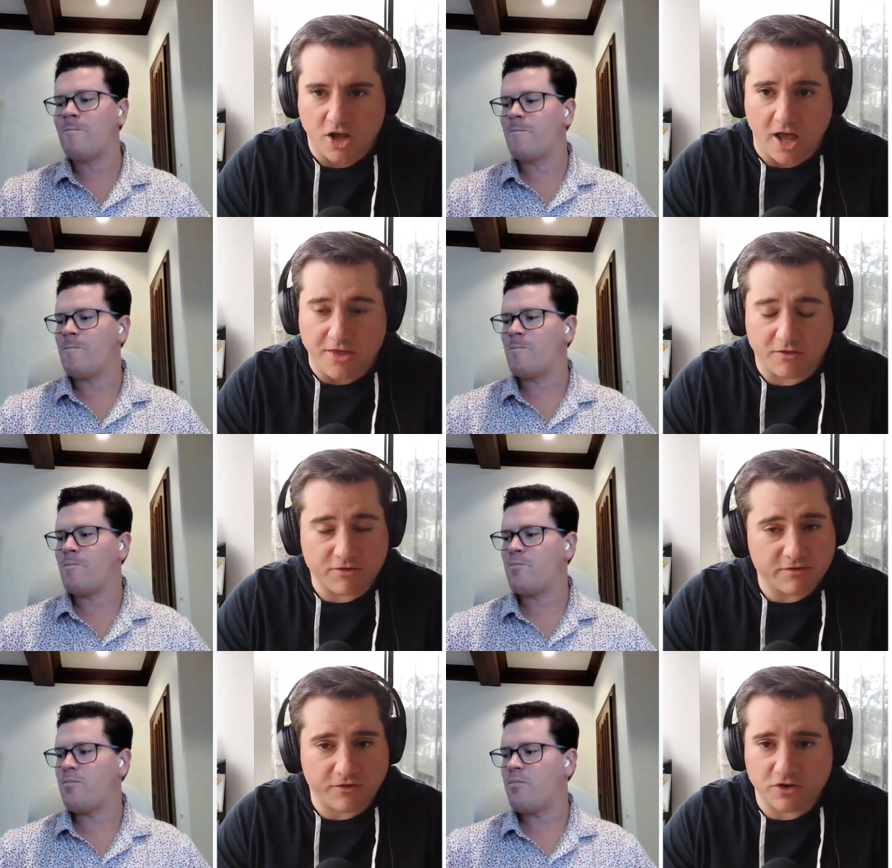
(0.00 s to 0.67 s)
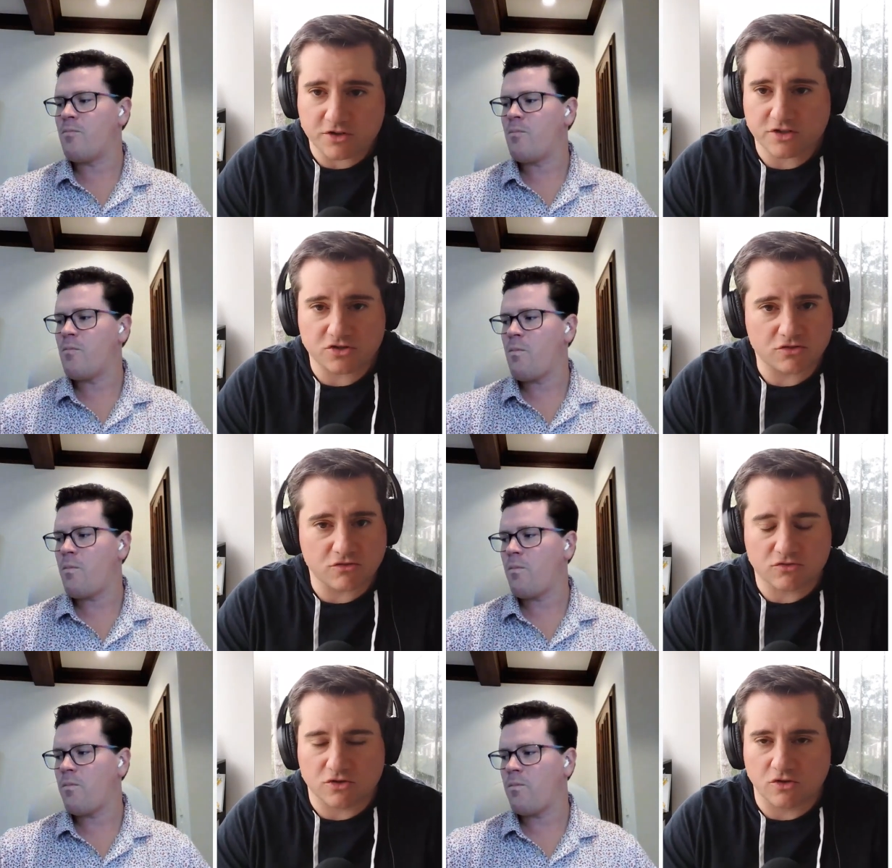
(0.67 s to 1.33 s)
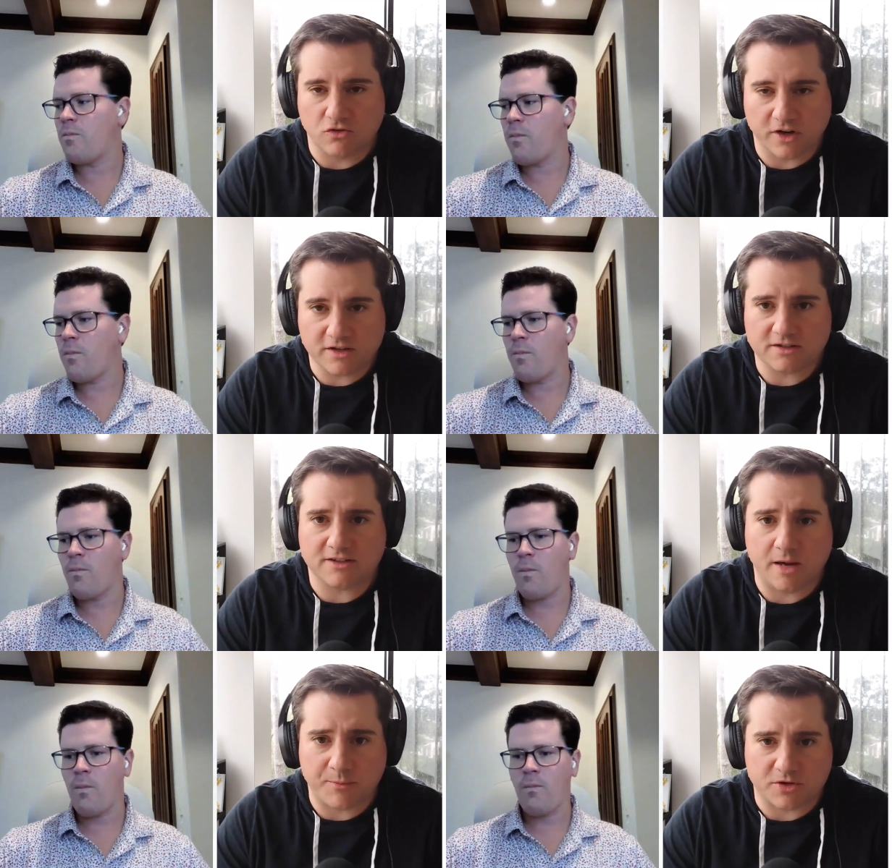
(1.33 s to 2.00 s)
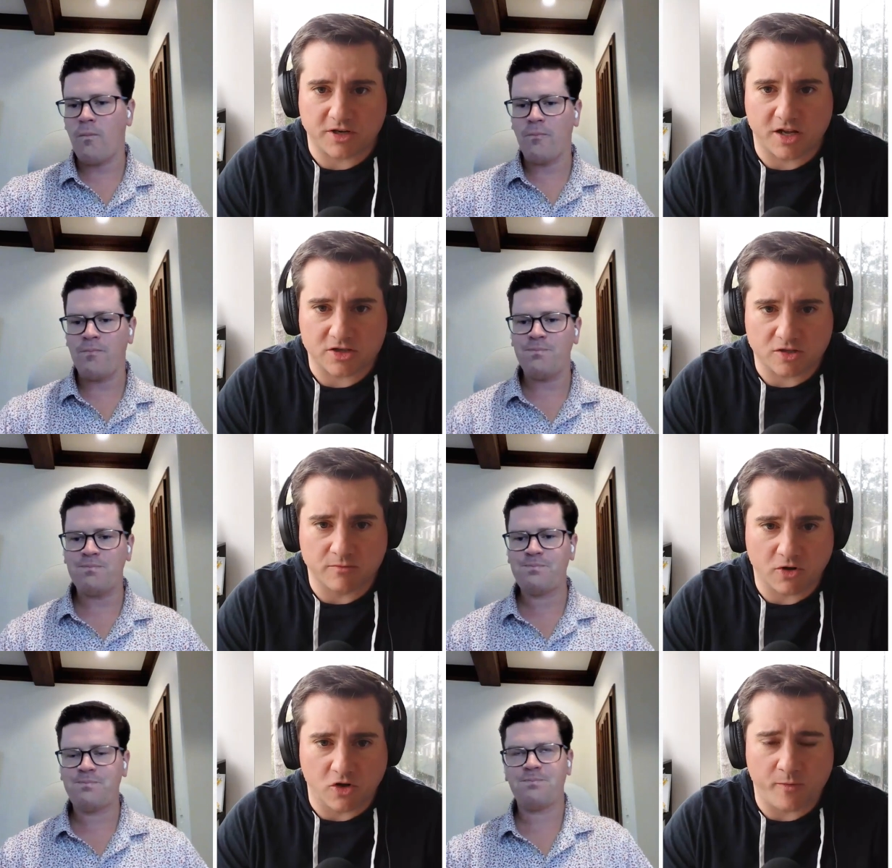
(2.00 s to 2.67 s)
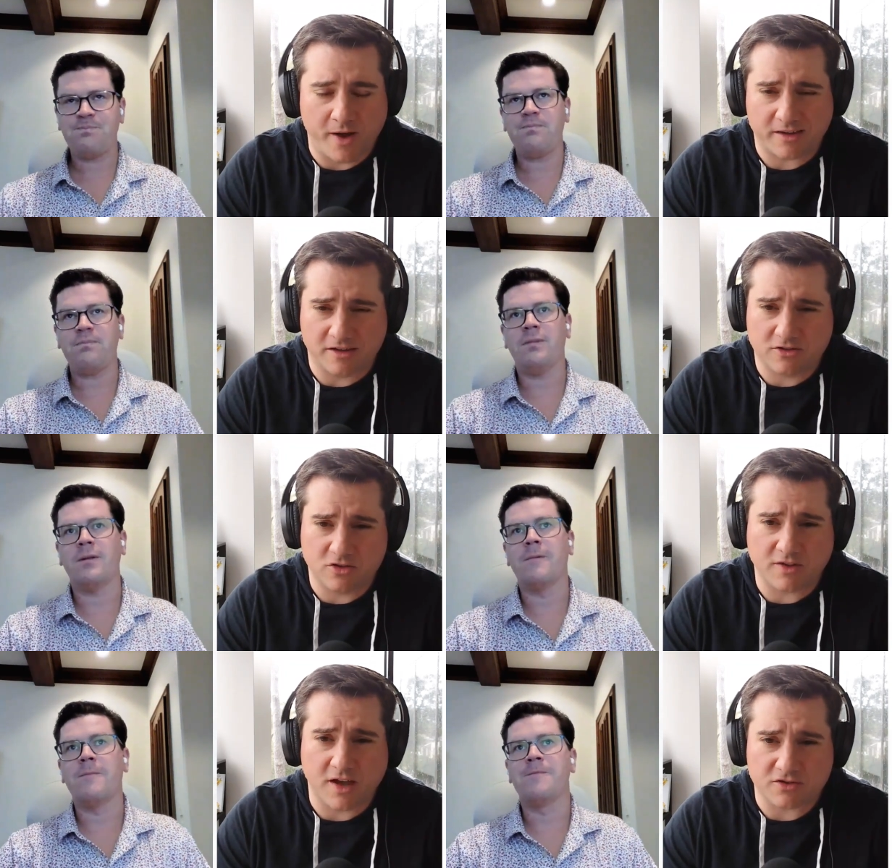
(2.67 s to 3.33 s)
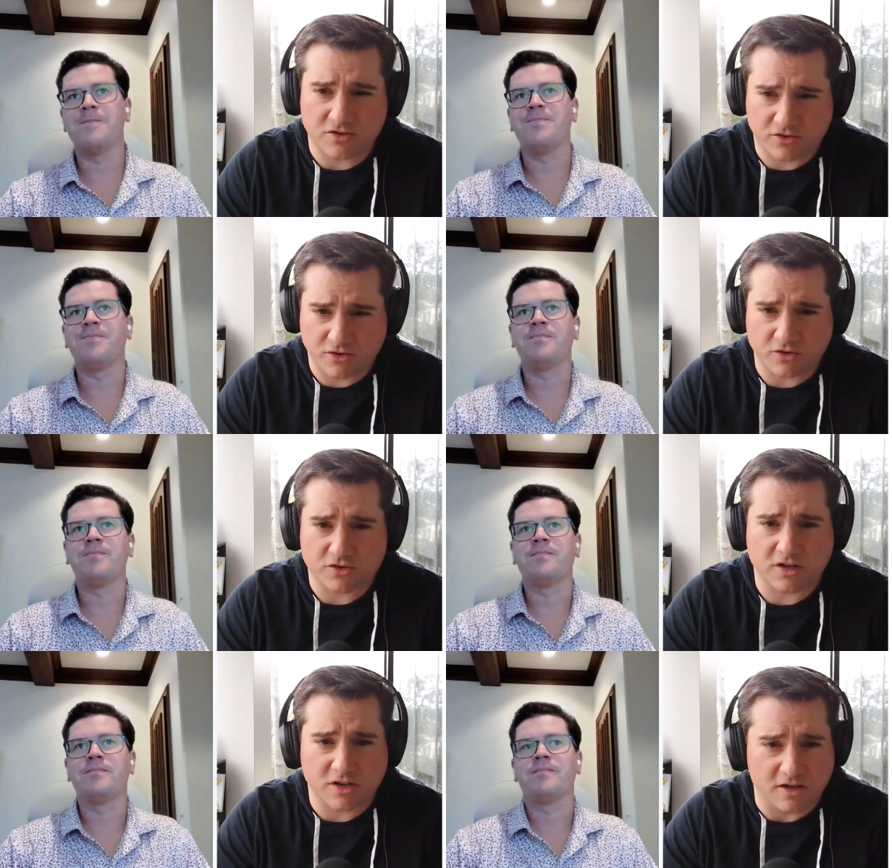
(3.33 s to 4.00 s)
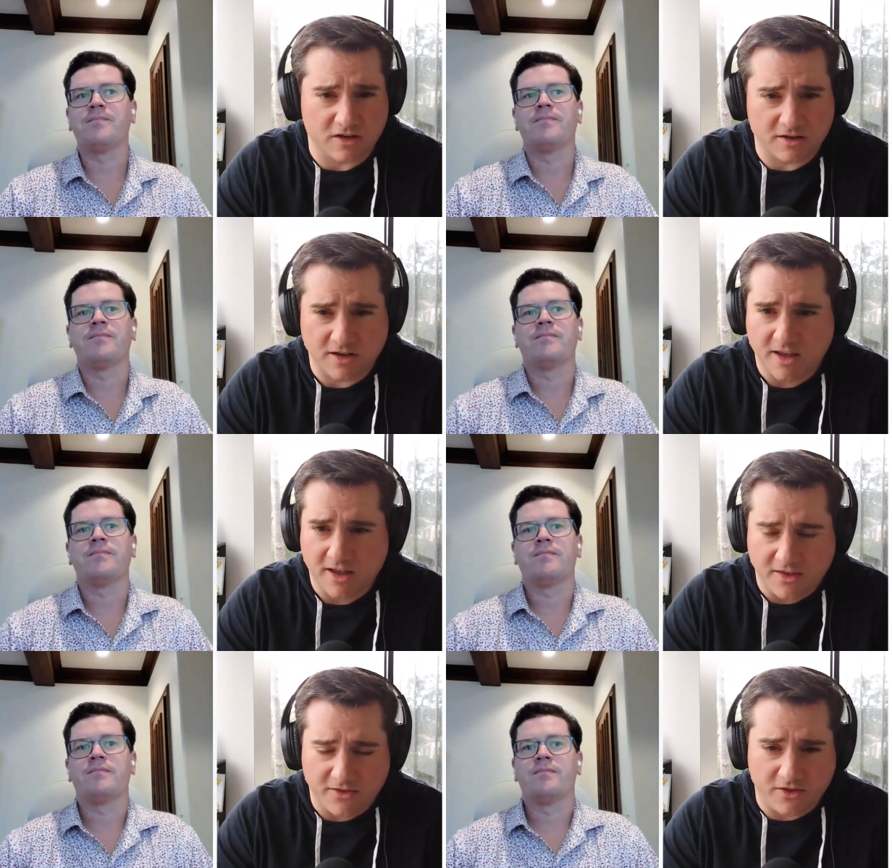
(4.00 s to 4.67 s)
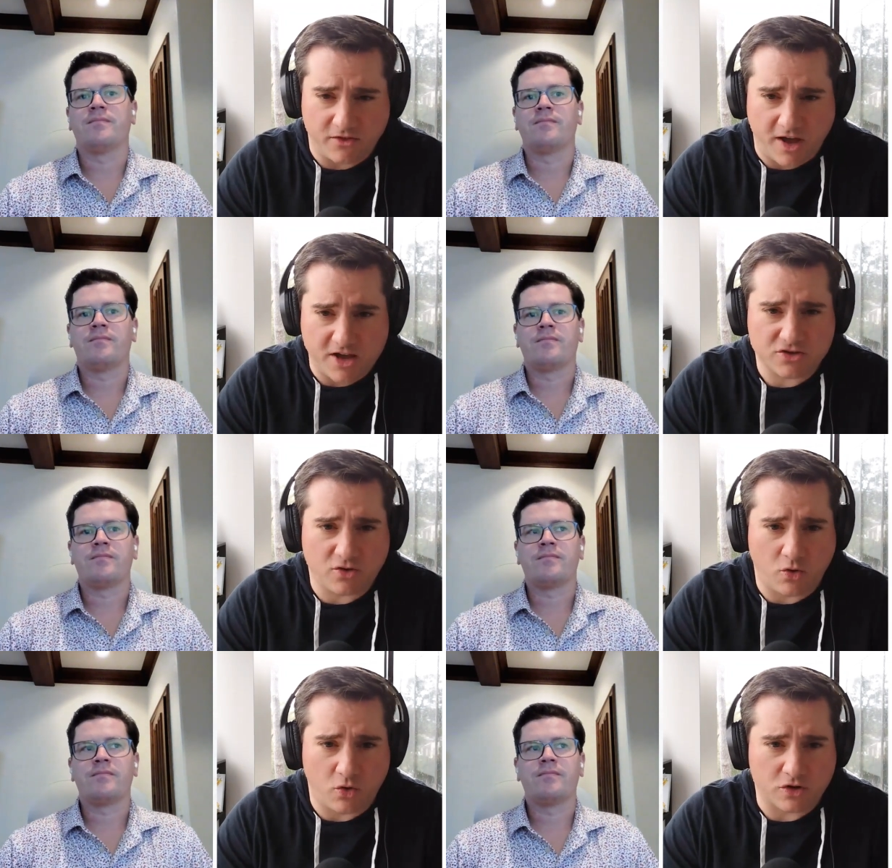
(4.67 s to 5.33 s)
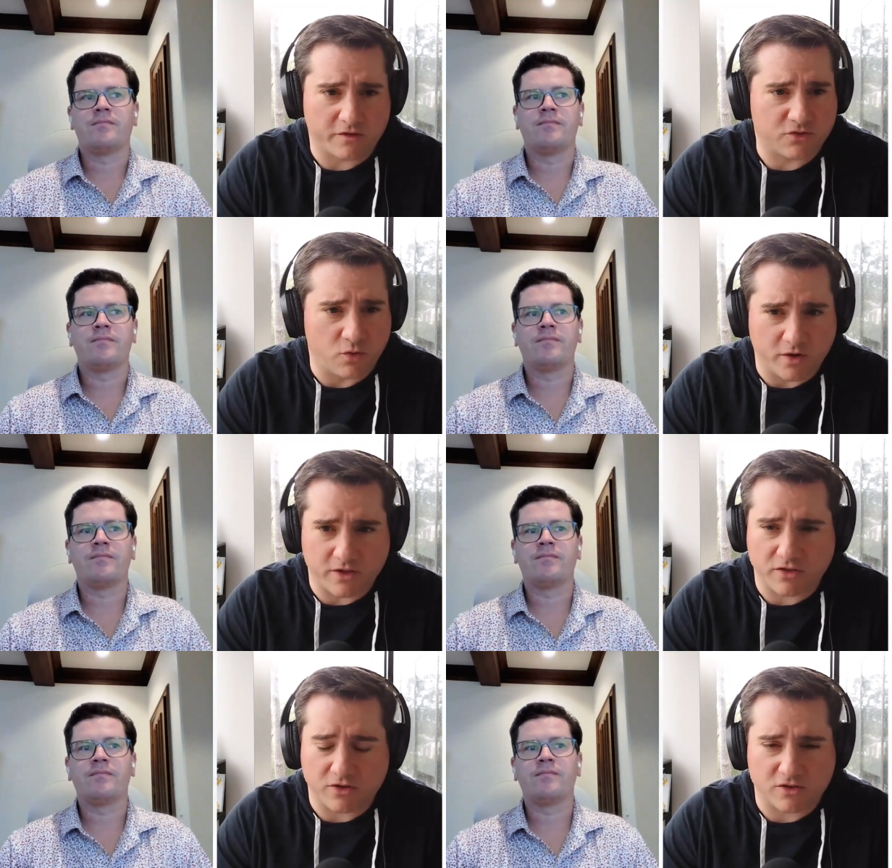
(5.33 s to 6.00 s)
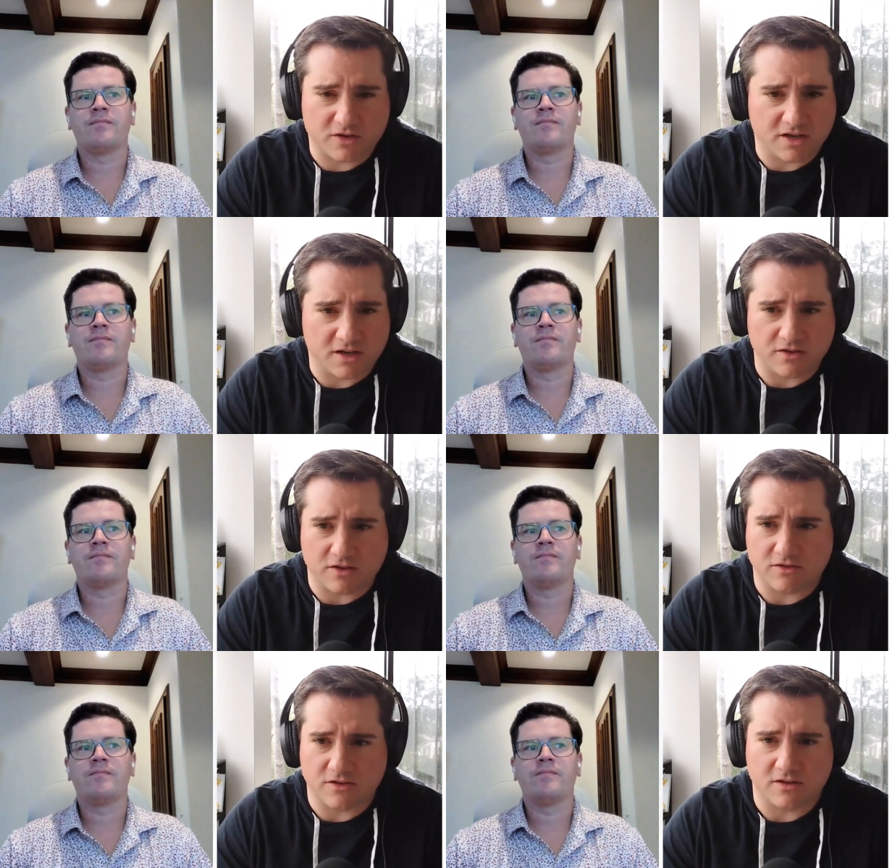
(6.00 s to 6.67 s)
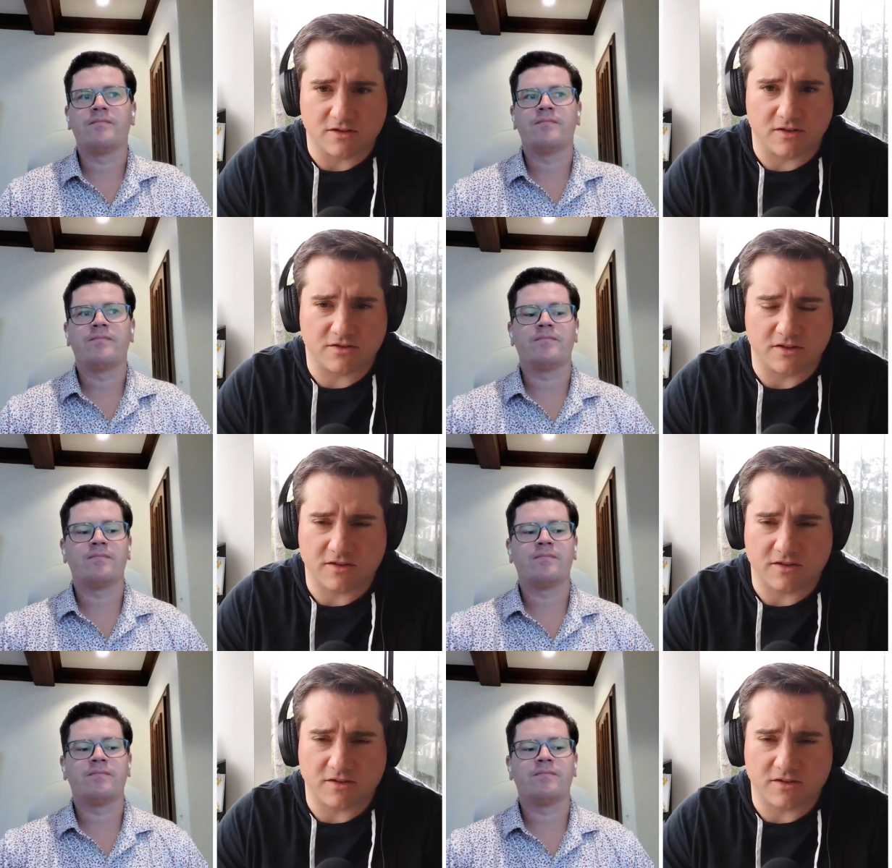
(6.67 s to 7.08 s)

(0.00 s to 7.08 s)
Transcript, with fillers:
Speaker 1: and the reverse is true too. Look at the taper tantrum going back to 2013. The last quarter of 2013, the the the